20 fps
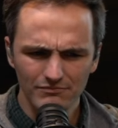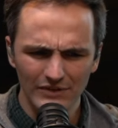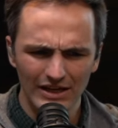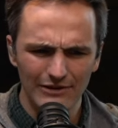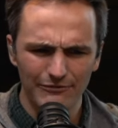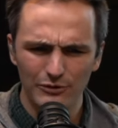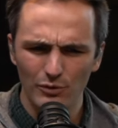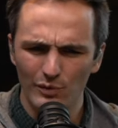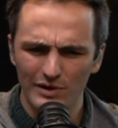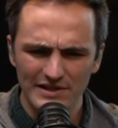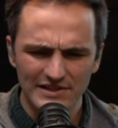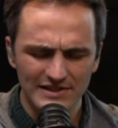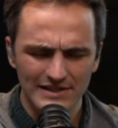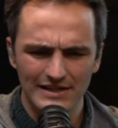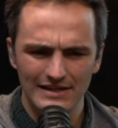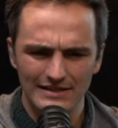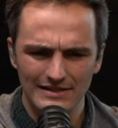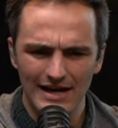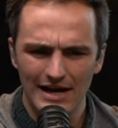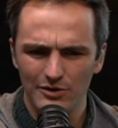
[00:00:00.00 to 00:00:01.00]
If you want to see
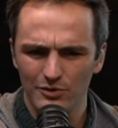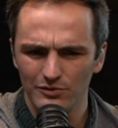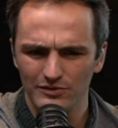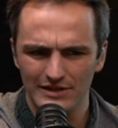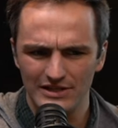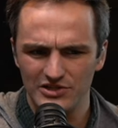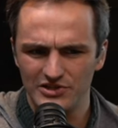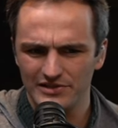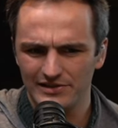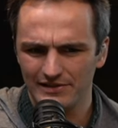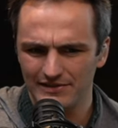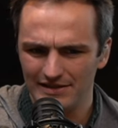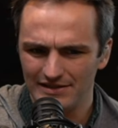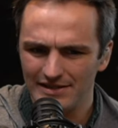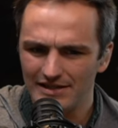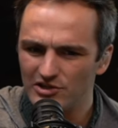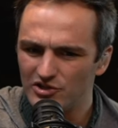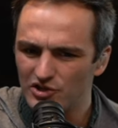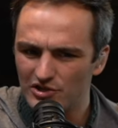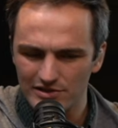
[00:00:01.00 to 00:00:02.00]
it, not only just in the
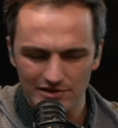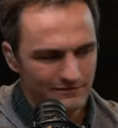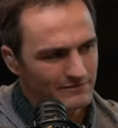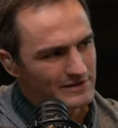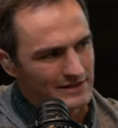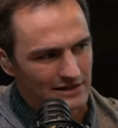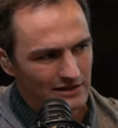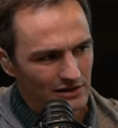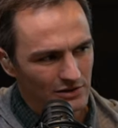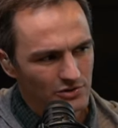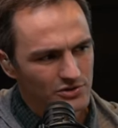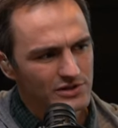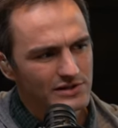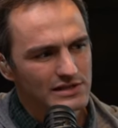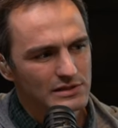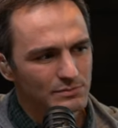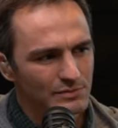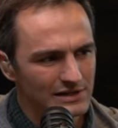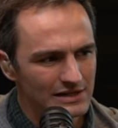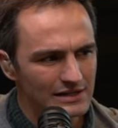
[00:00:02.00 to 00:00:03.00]
teachings of
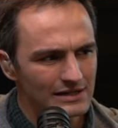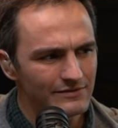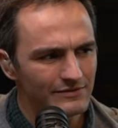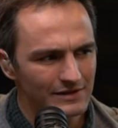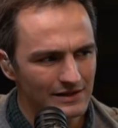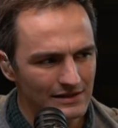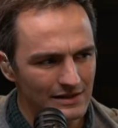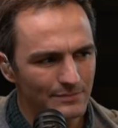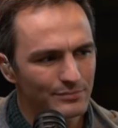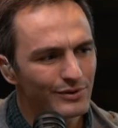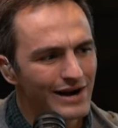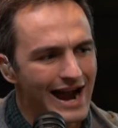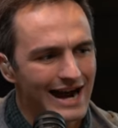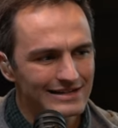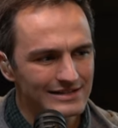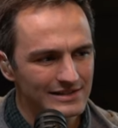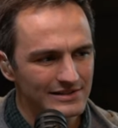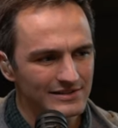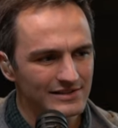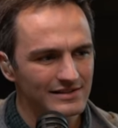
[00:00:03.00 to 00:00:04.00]
theologians, but even in the
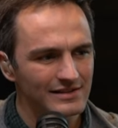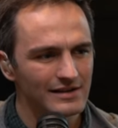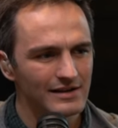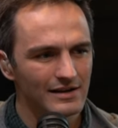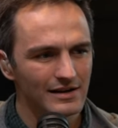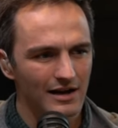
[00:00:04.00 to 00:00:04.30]
practice